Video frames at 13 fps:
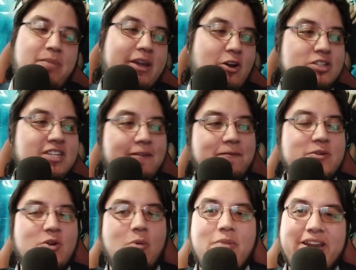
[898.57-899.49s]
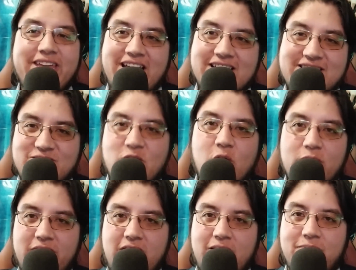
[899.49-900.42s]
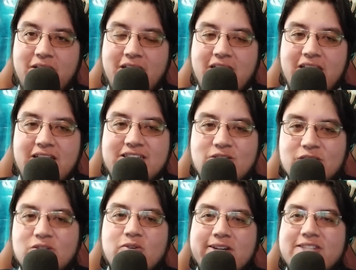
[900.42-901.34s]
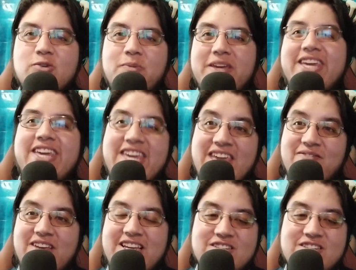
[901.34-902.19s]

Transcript: Because if somebody else told him, it's not going to be him.